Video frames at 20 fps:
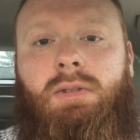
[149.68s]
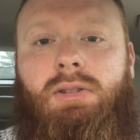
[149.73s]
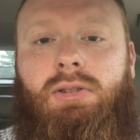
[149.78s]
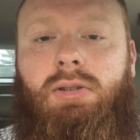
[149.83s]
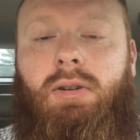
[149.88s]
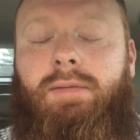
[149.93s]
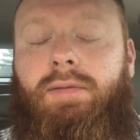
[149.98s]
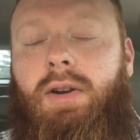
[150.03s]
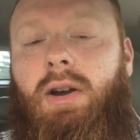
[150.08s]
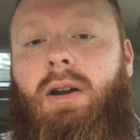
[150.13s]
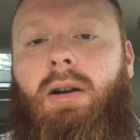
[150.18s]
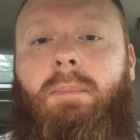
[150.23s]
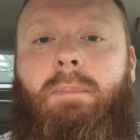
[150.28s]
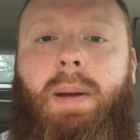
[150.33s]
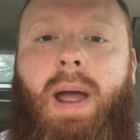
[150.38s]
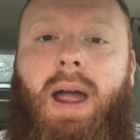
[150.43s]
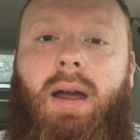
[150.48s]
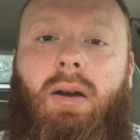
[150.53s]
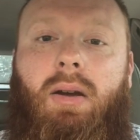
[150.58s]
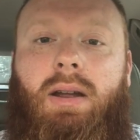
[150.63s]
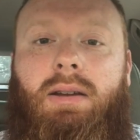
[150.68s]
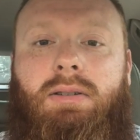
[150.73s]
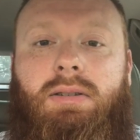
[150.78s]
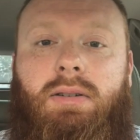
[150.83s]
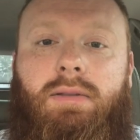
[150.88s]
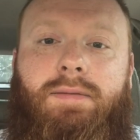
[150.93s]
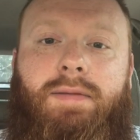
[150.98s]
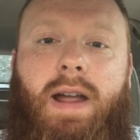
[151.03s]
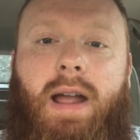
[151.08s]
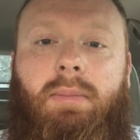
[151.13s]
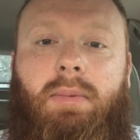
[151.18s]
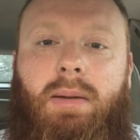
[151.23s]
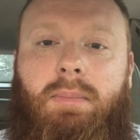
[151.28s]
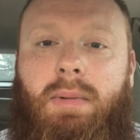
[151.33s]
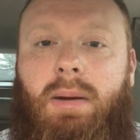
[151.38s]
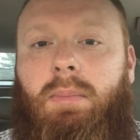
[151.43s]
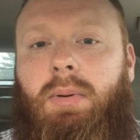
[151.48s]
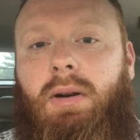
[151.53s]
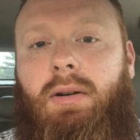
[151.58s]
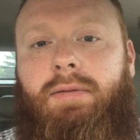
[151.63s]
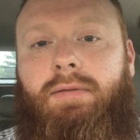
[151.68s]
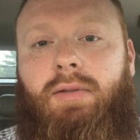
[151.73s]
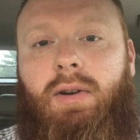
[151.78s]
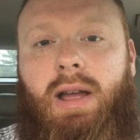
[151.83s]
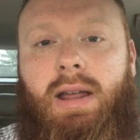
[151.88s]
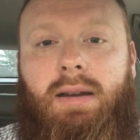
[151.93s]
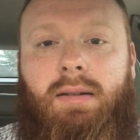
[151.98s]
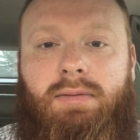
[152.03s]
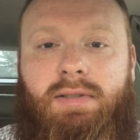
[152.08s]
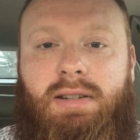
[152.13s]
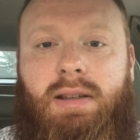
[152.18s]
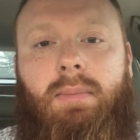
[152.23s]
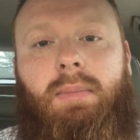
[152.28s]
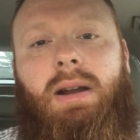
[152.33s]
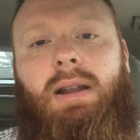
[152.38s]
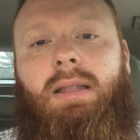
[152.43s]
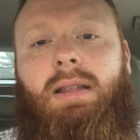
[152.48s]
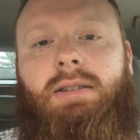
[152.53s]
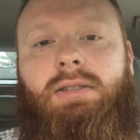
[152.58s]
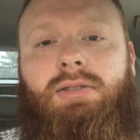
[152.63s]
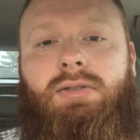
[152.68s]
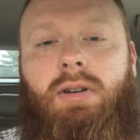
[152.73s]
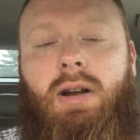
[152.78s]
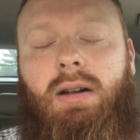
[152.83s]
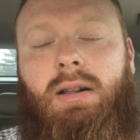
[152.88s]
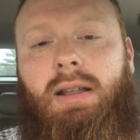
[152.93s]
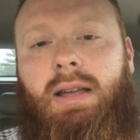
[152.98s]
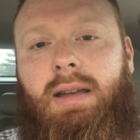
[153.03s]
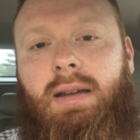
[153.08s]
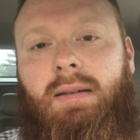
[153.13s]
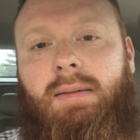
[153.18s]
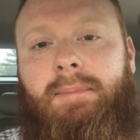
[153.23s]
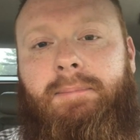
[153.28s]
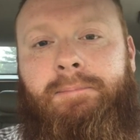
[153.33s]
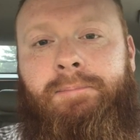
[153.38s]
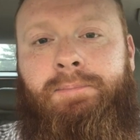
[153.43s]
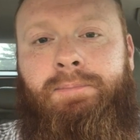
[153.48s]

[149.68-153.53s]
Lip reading: So if you're a parent or family member or friend of somebody that's struggling